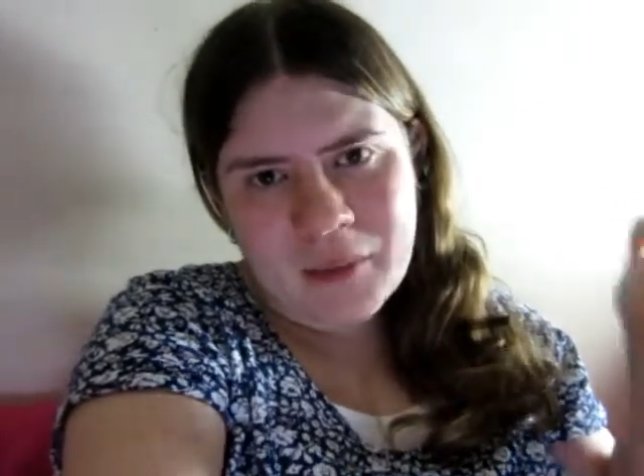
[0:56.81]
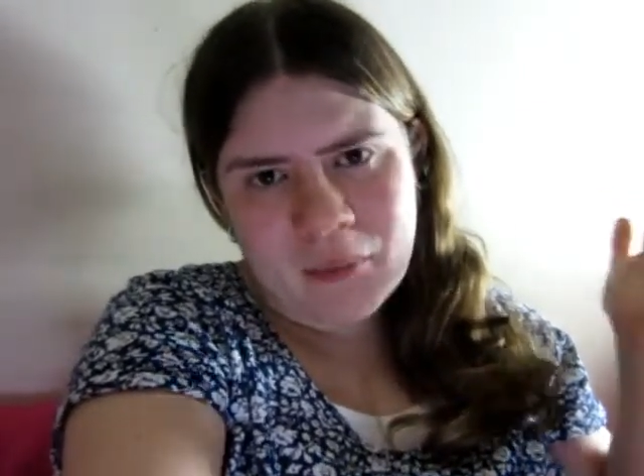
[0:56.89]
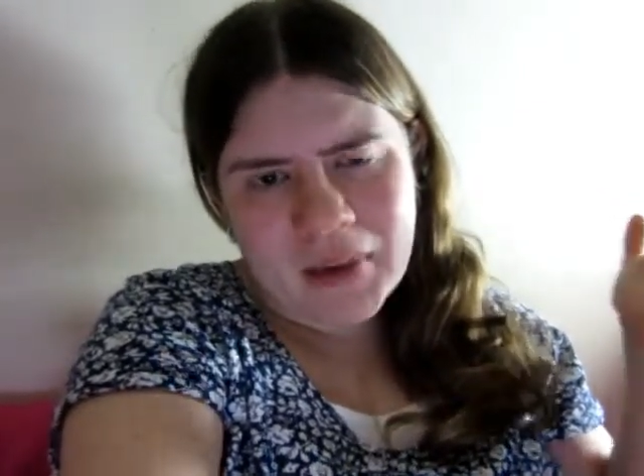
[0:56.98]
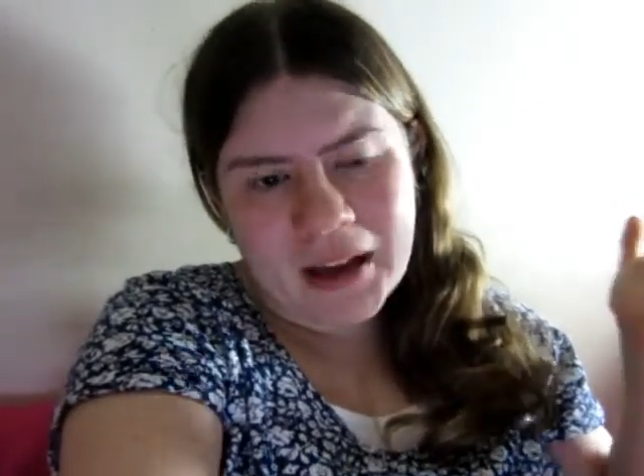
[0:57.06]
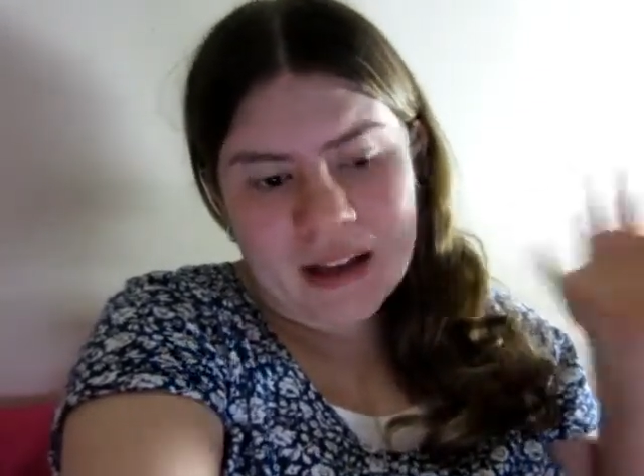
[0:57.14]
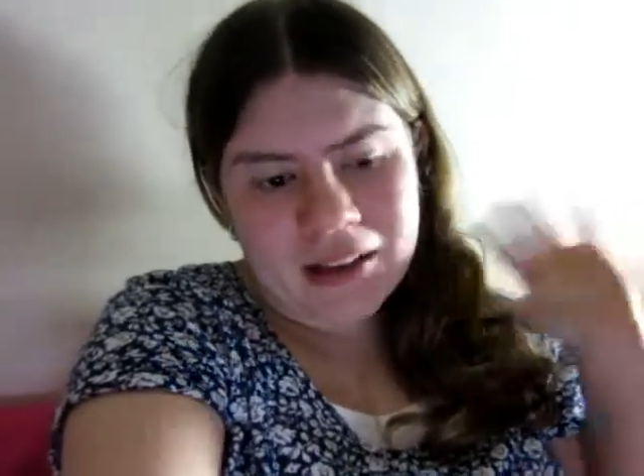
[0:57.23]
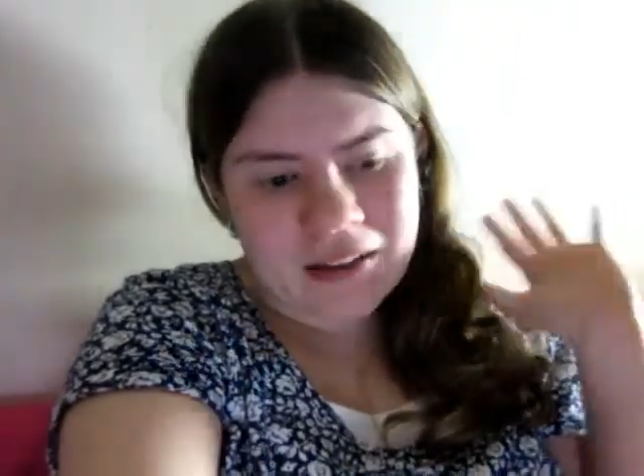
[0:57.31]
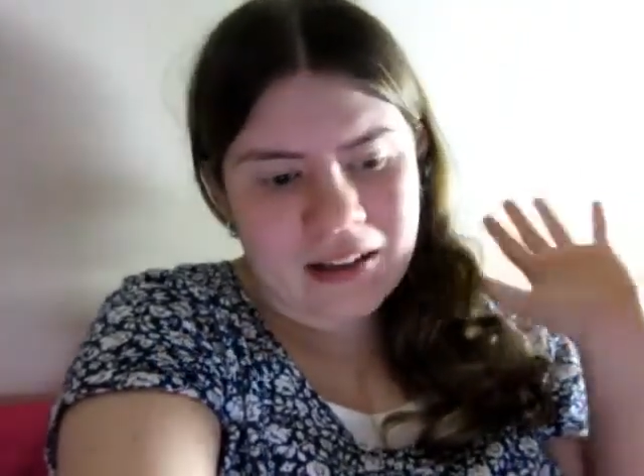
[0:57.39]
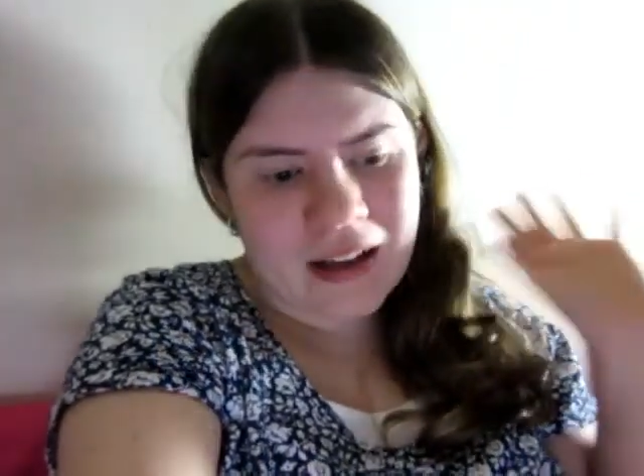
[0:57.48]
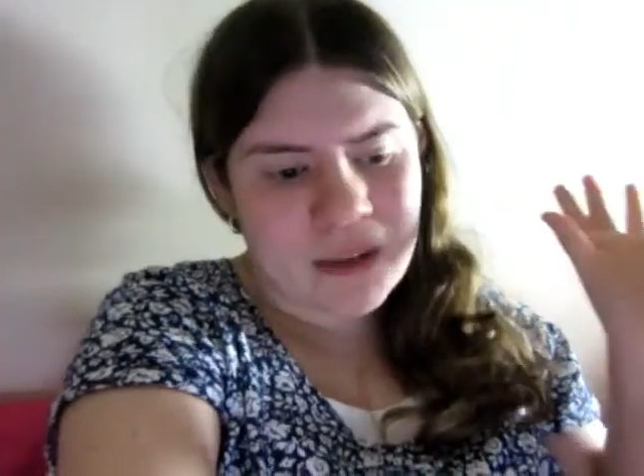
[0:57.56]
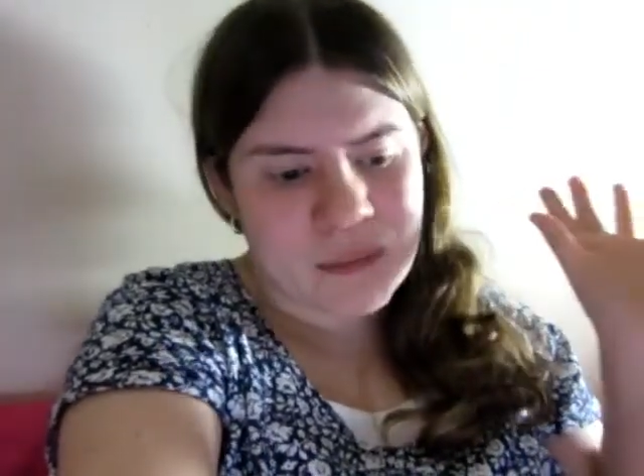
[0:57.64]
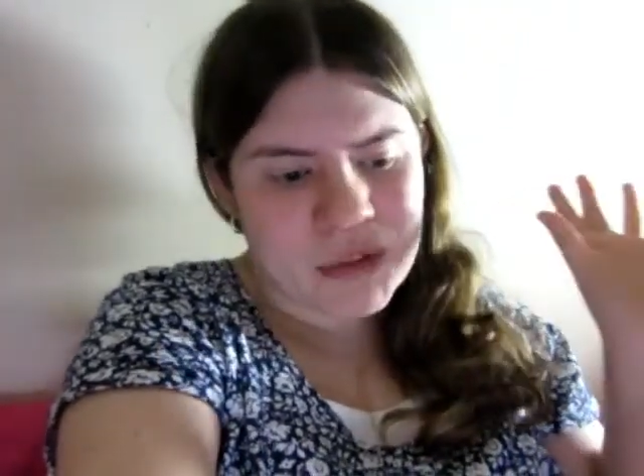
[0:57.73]
I'm back and
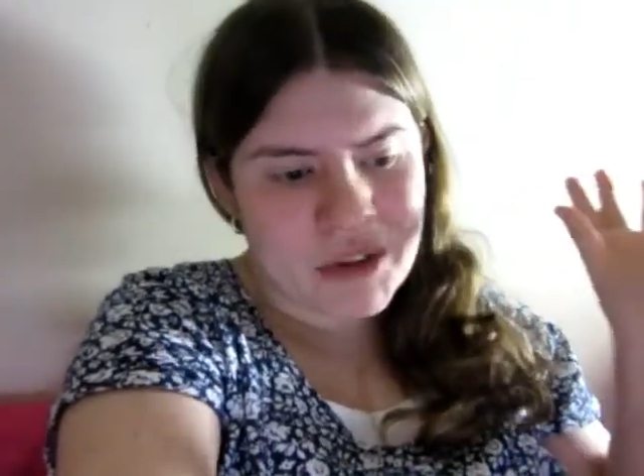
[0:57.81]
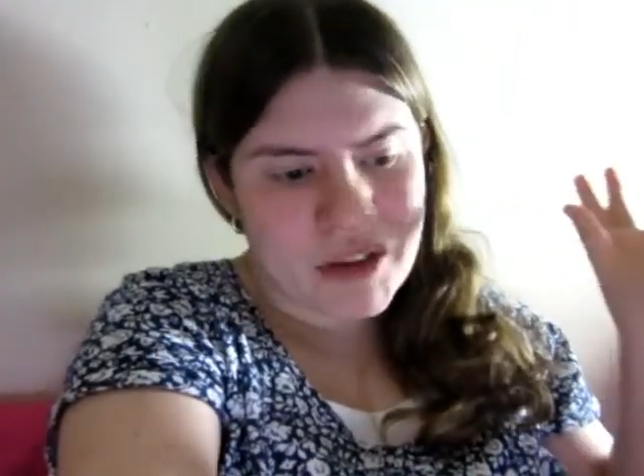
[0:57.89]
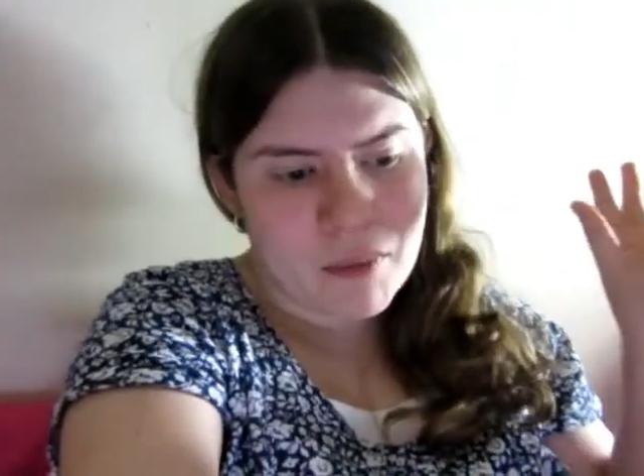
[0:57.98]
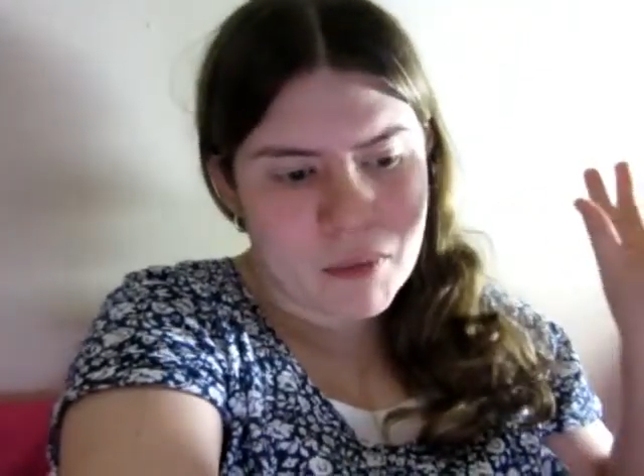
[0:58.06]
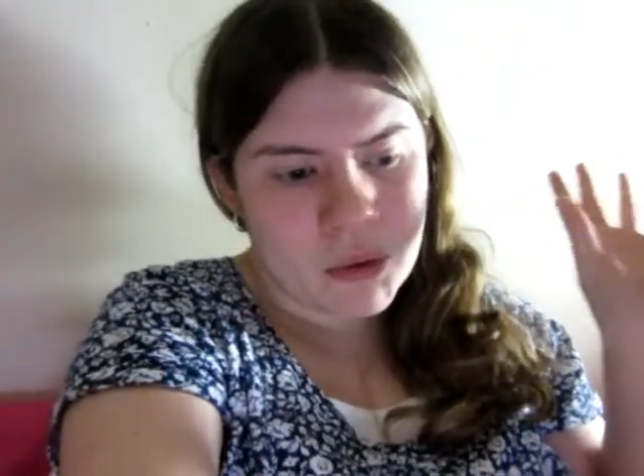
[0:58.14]
that I'm sorry I've